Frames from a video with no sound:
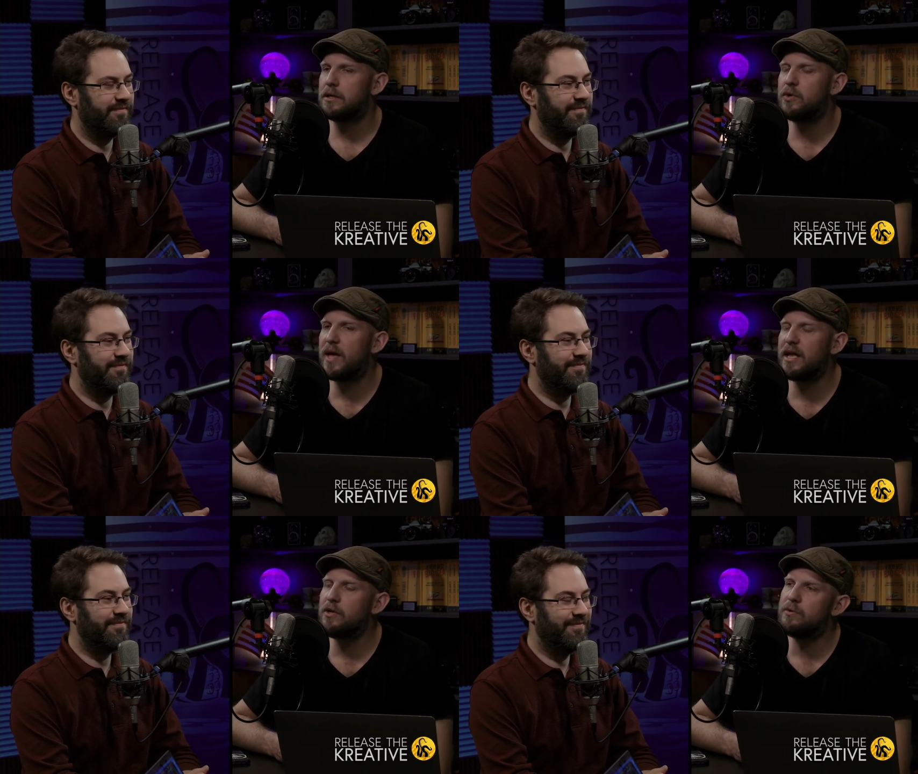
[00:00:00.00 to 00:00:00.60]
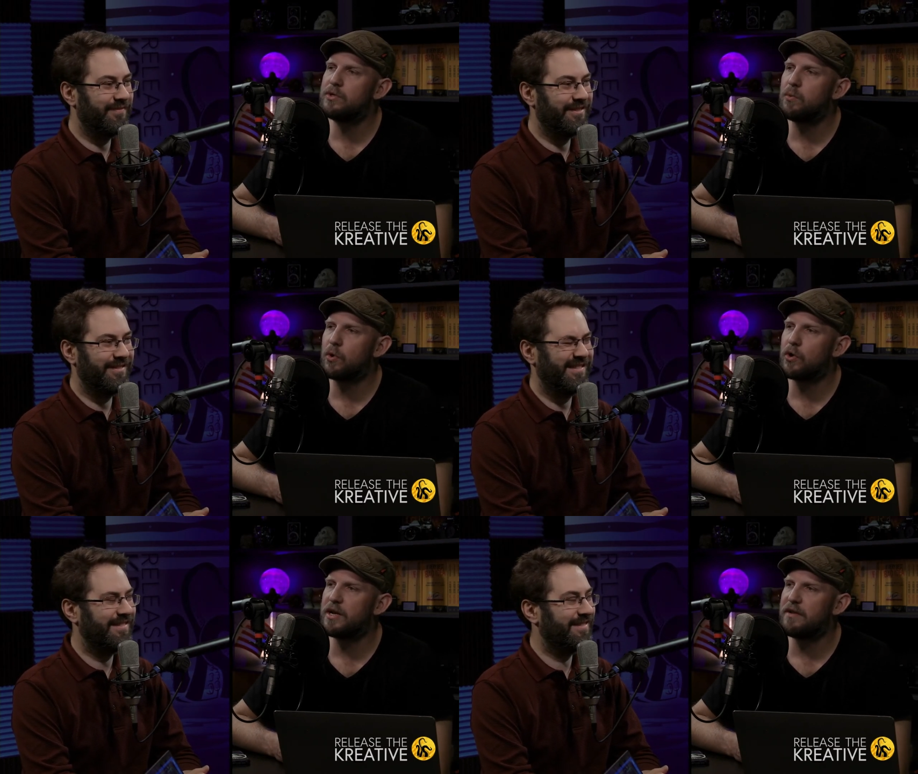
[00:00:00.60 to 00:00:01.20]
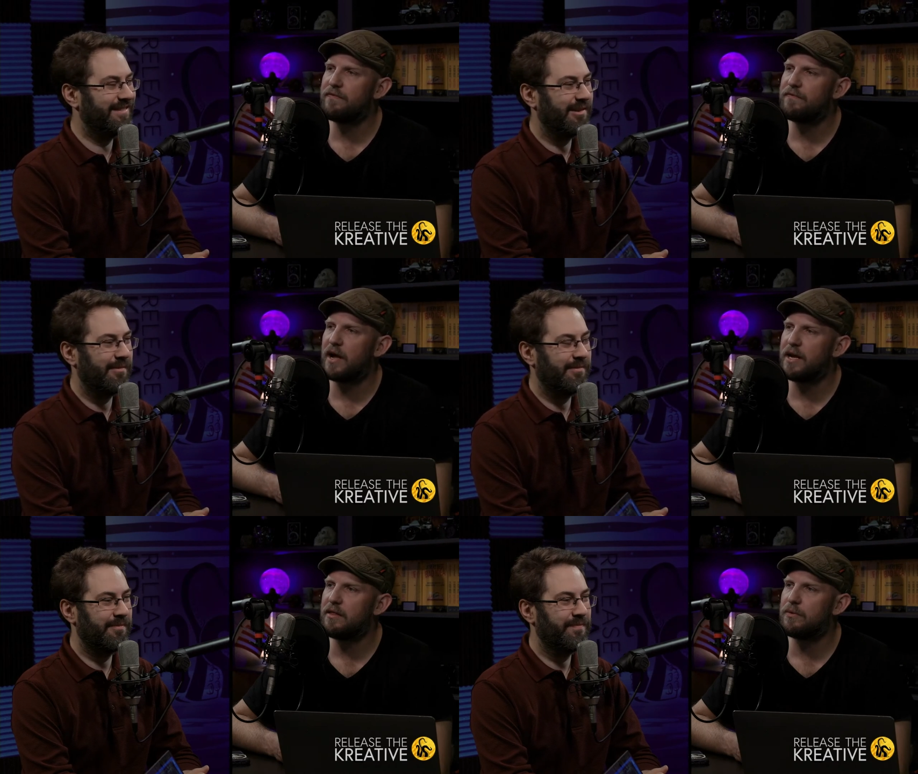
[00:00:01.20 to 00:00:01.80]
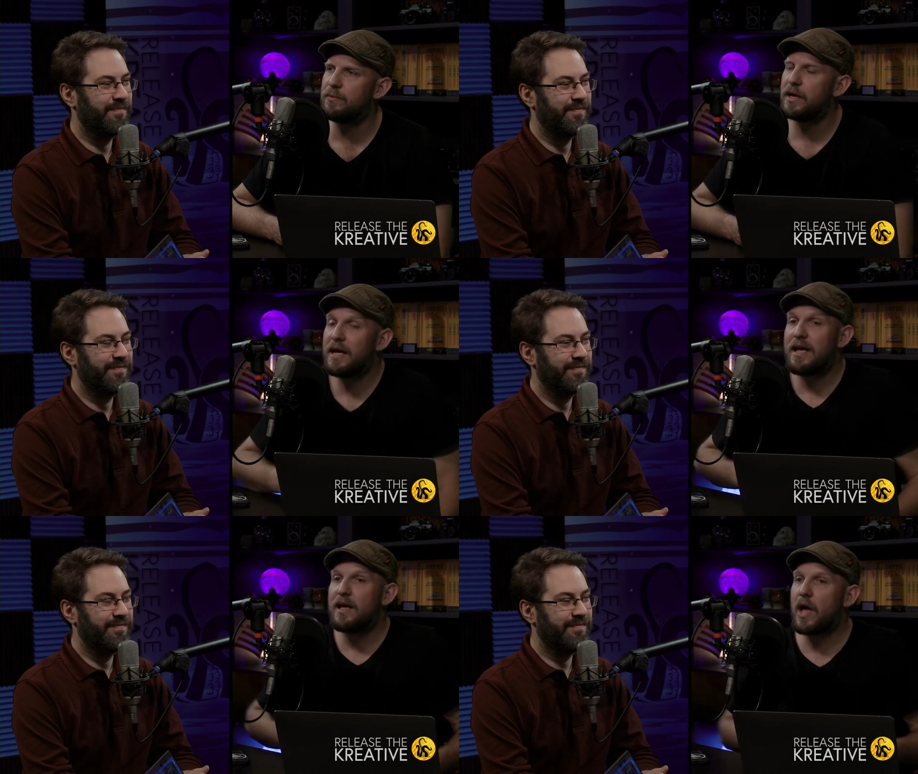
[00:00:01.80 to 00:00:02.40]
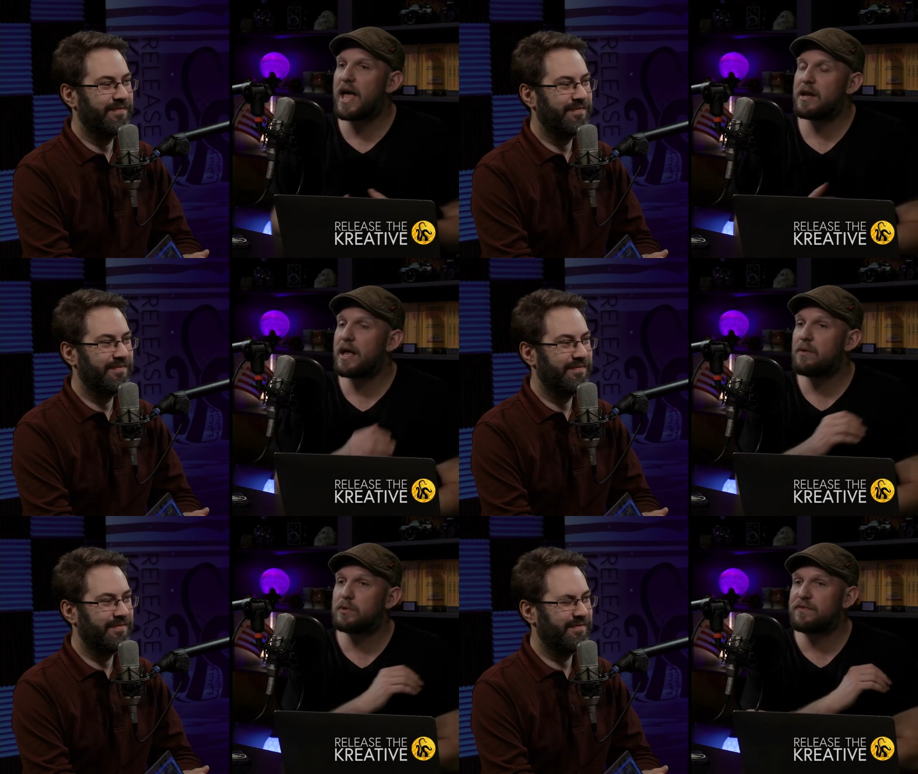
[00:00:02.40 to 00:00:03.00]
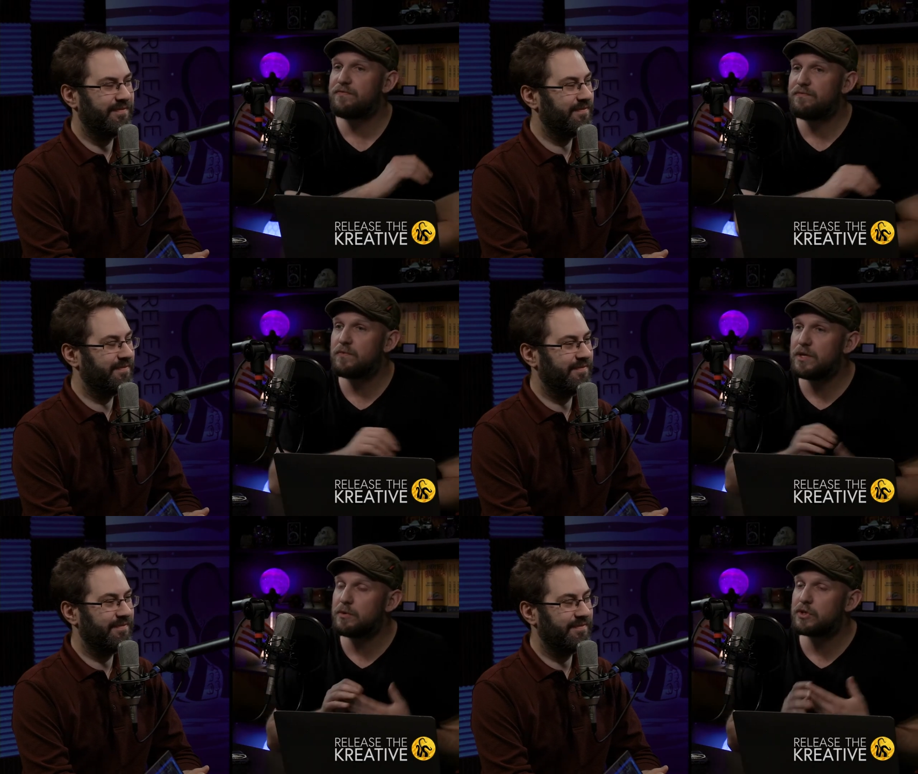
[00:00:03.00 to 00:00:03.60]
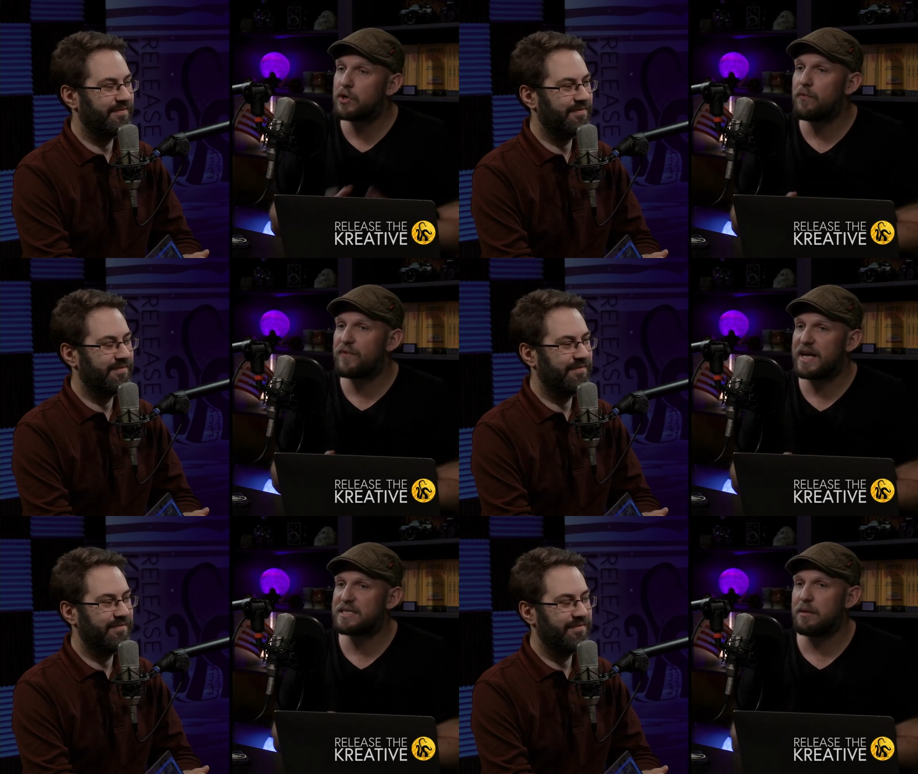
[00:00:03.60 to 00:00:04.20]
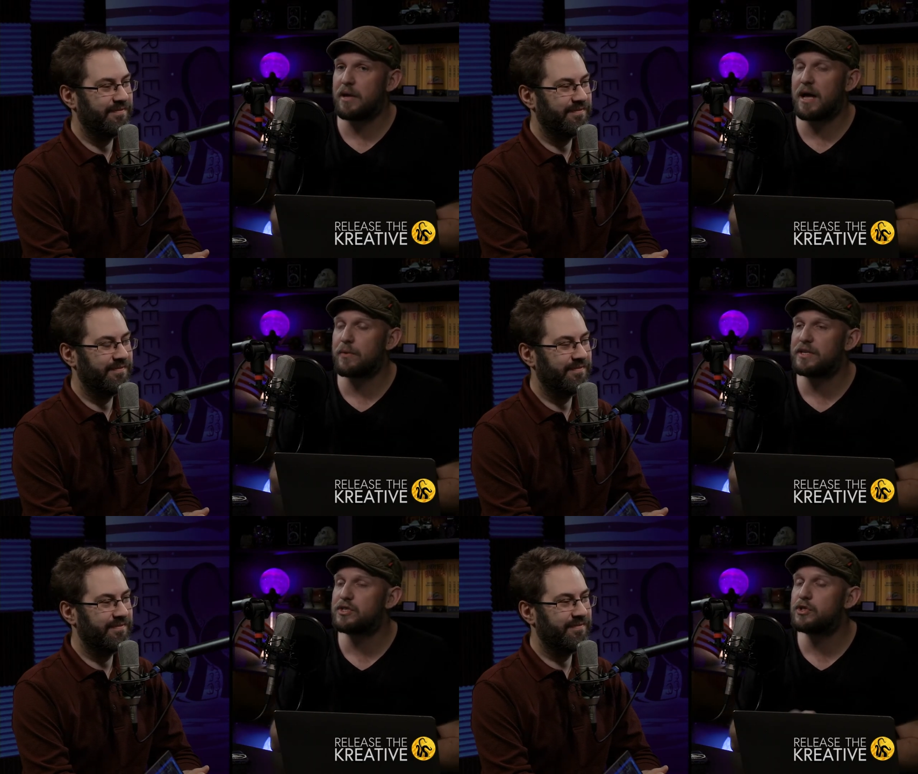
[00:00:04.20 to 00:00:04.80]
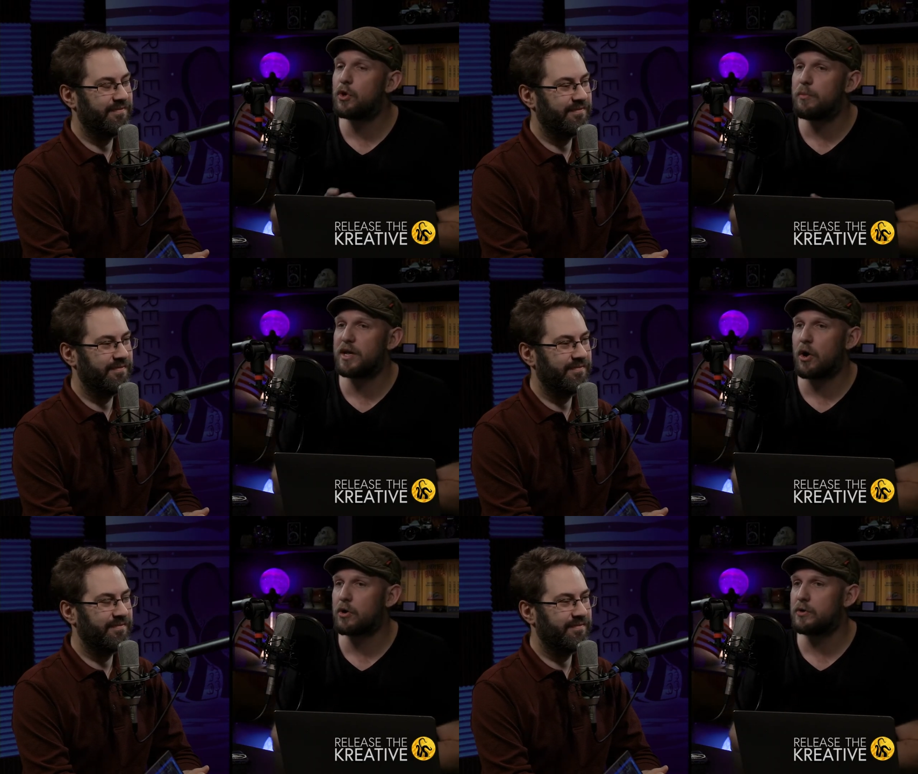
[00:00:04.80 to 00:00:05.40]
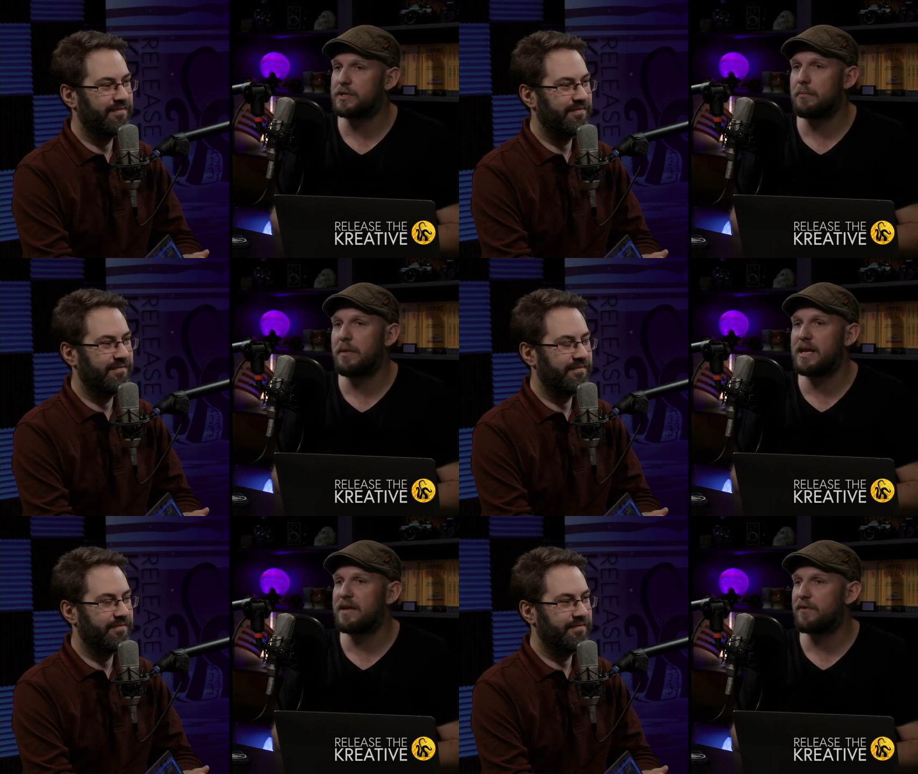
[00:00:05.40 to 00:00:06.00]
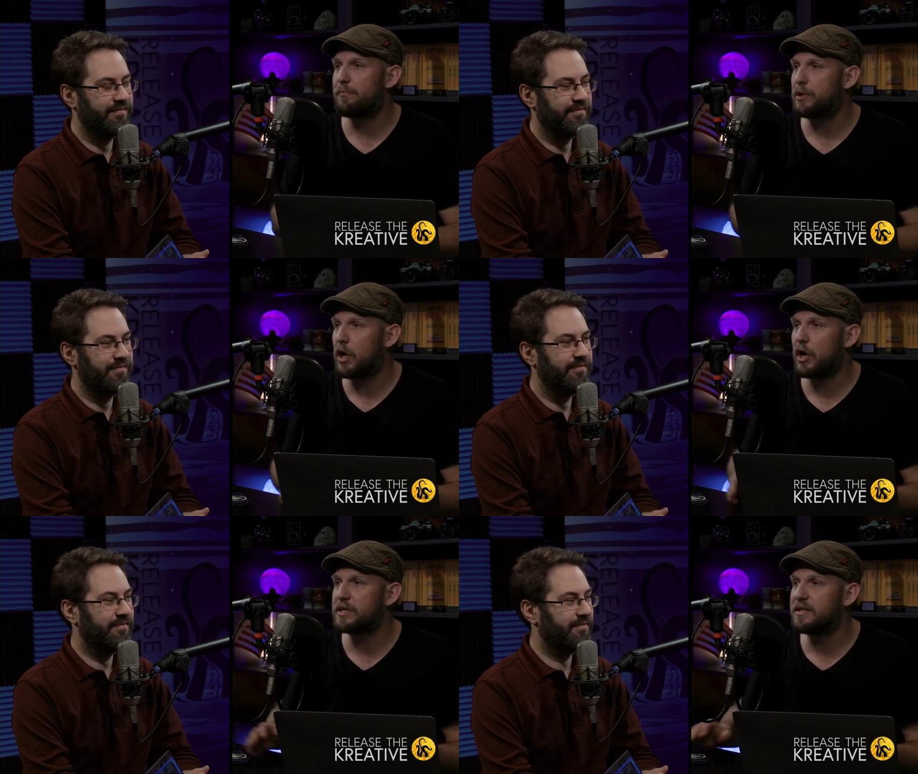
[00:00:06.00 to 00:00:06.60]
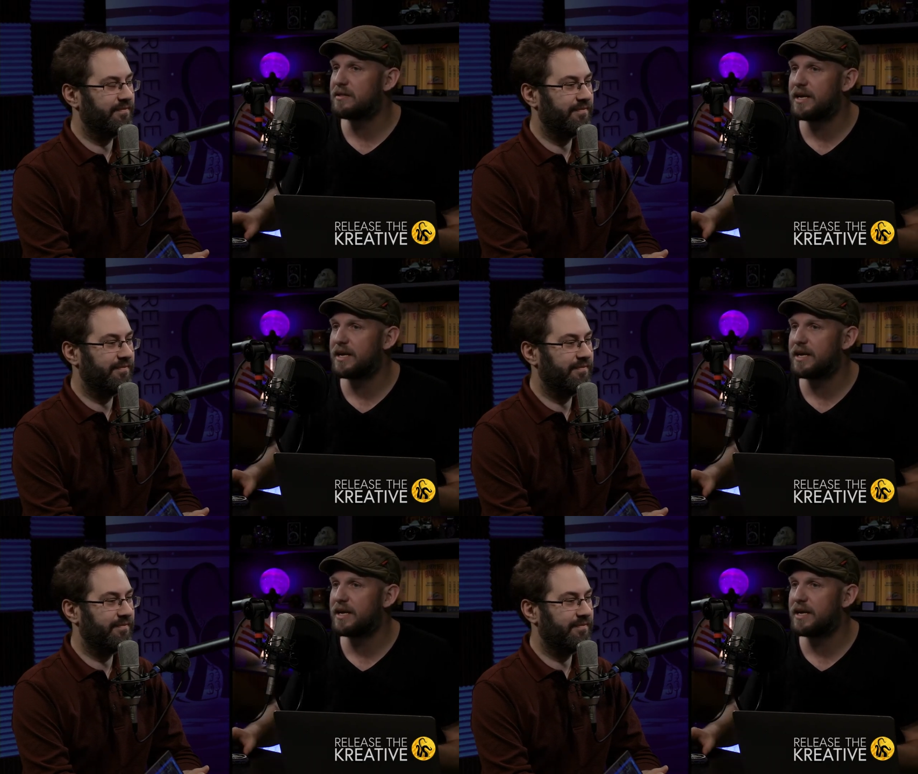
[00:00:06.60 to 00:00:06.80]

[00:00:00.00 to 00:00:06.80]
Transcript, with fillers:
Speaker 1: You can't use the word in defining the and, and what's it was so fascinating me. I read so many articles at many different blogs and